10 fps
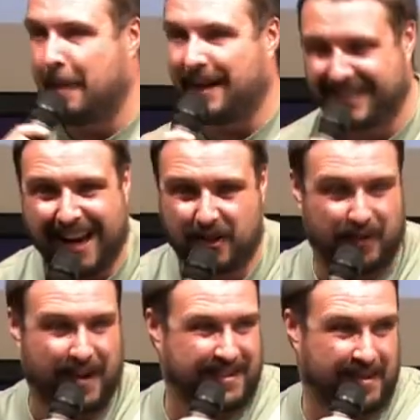about
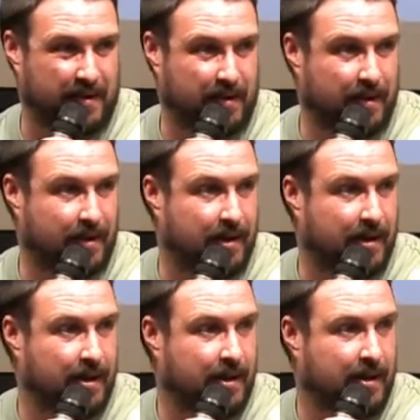sacrifice.
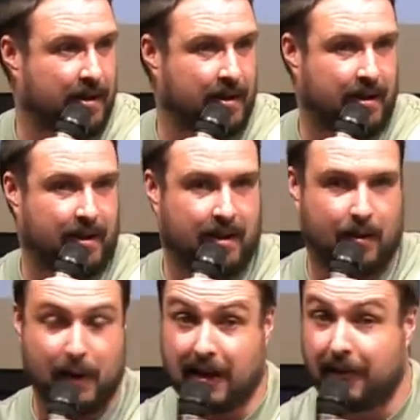
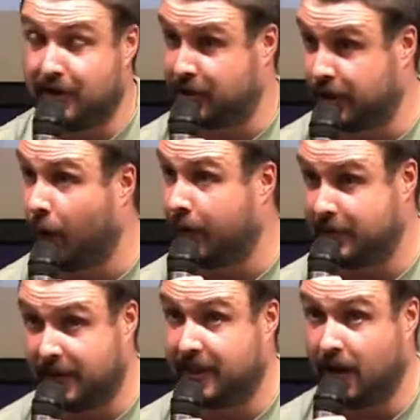We love the
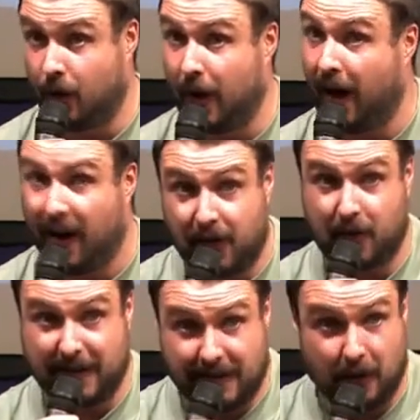stories, but do you know what
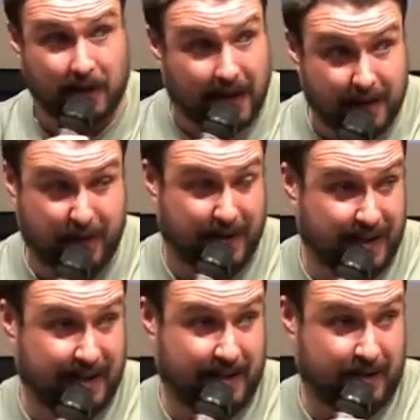often we don't love?
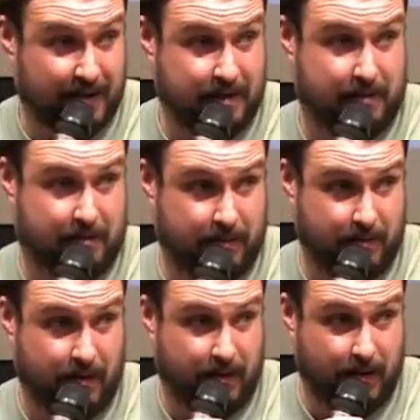
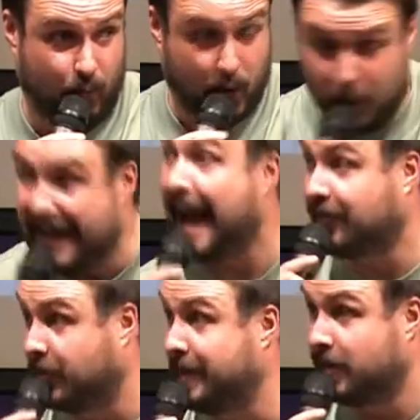When we
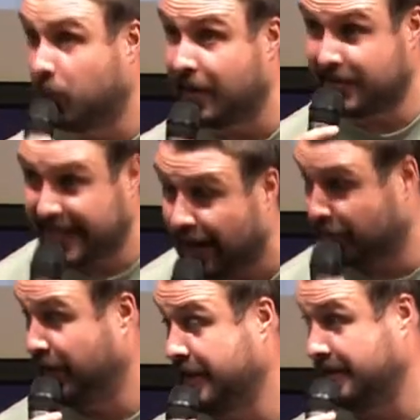have to be the one to
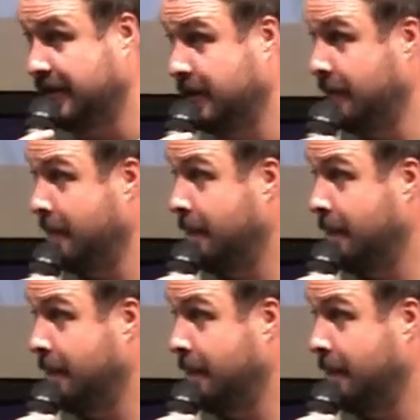sacrifice.